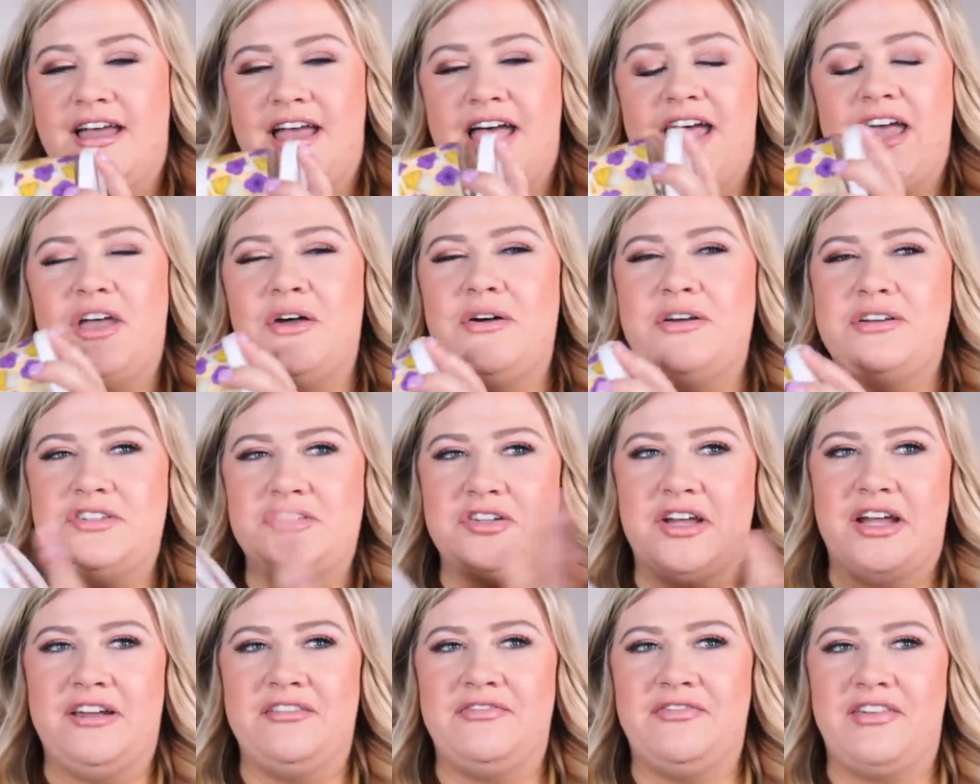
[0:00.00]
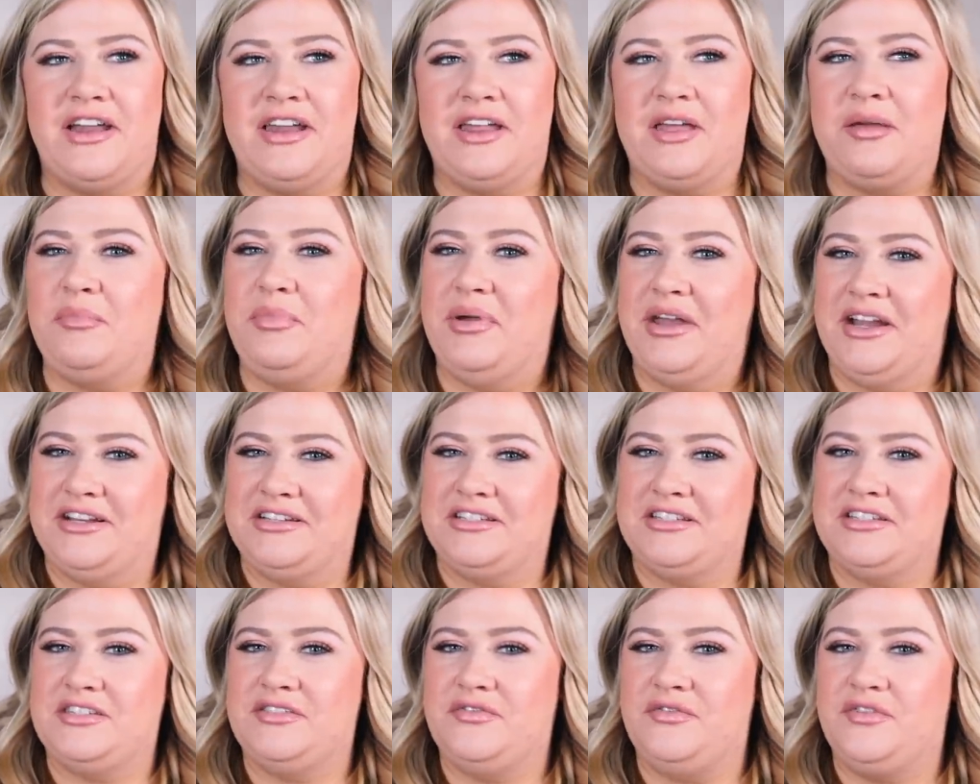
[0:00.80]
I always try to find
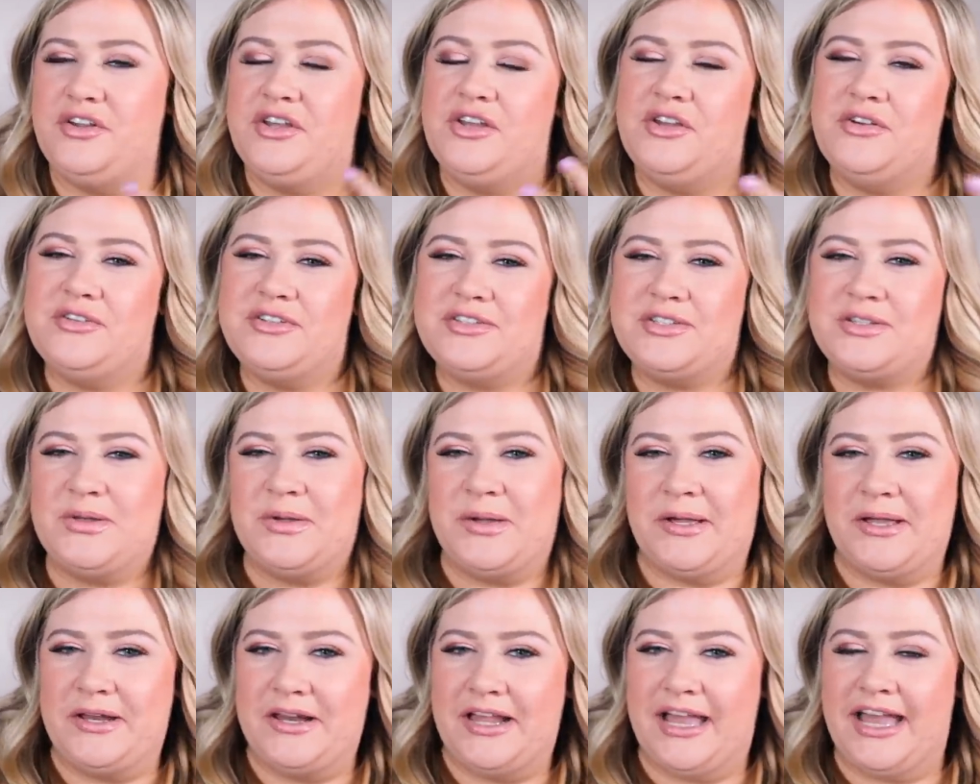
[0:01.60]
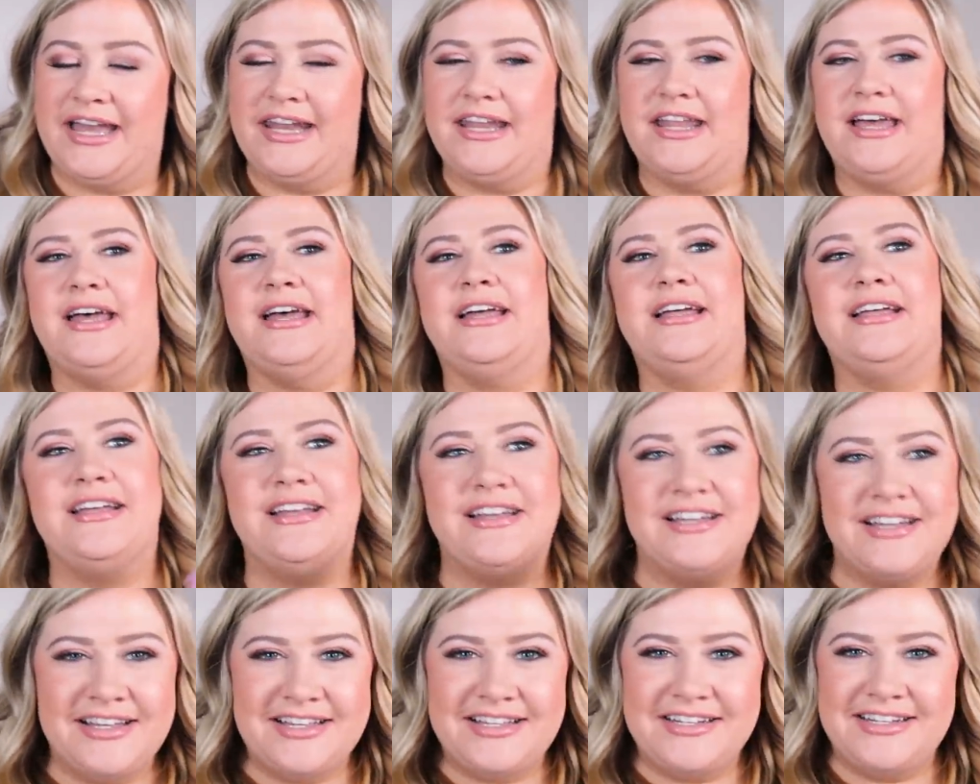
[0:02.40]
comparisons for you so you can kind of
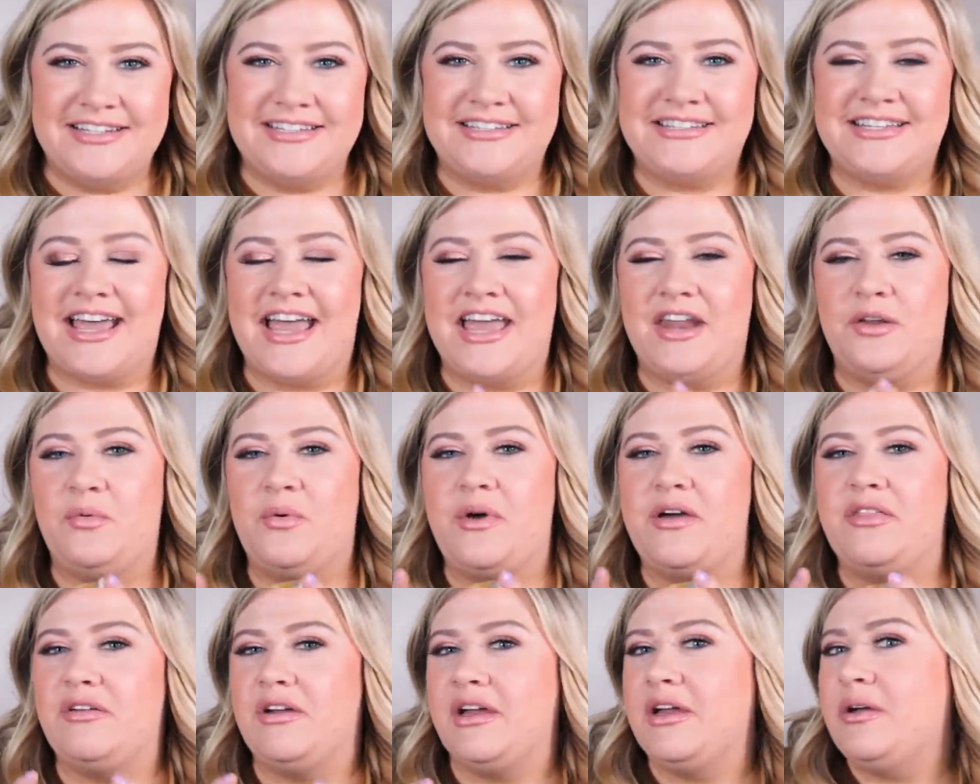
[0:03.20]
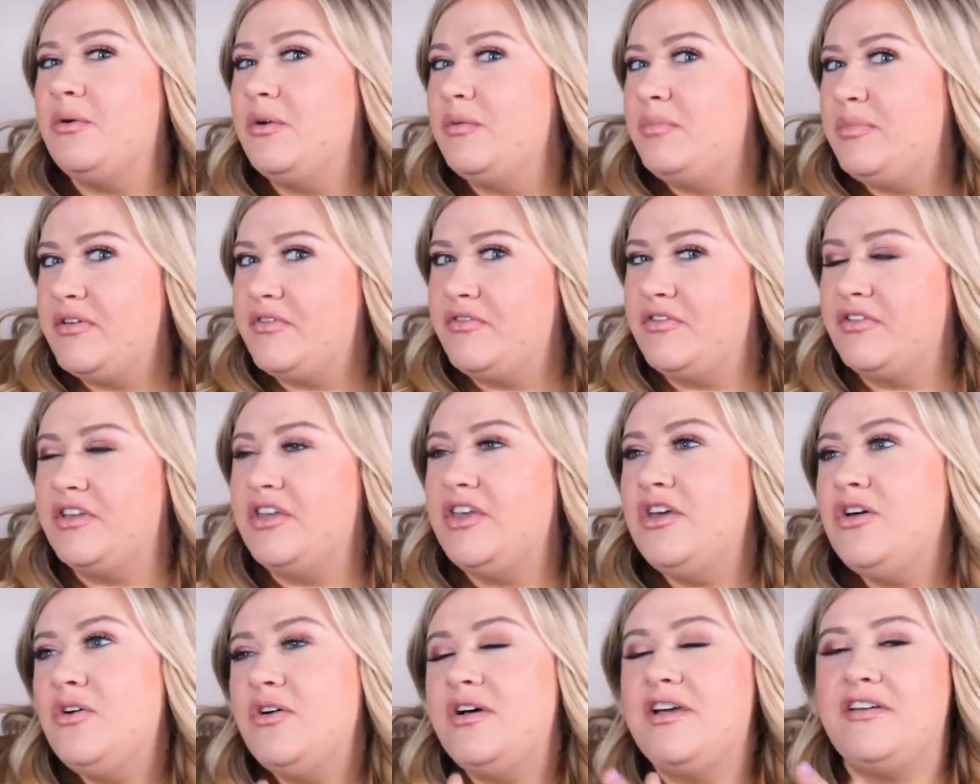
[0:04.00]
decide whether it would be for
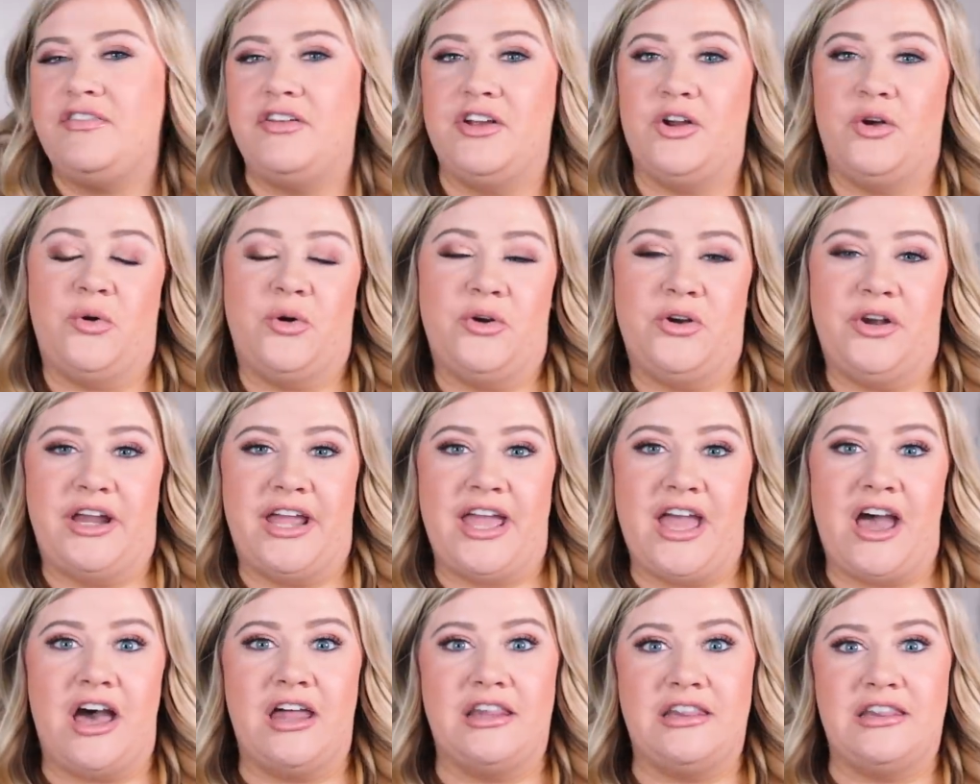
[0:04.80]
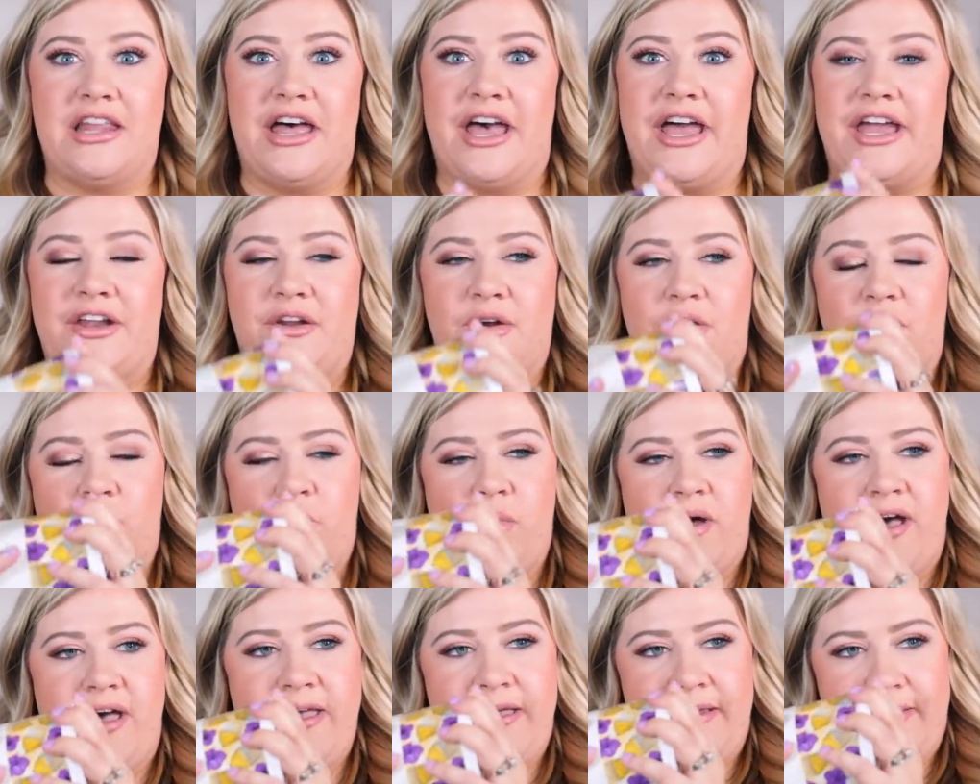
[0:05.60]
you if you're ordering it online or
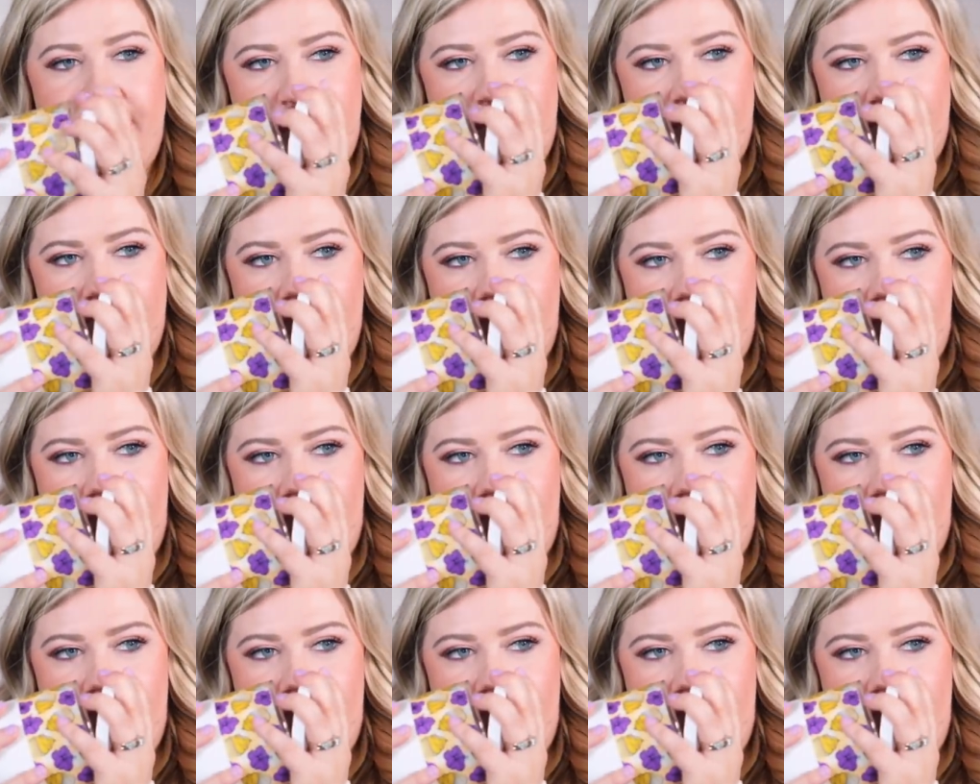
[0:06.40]
what.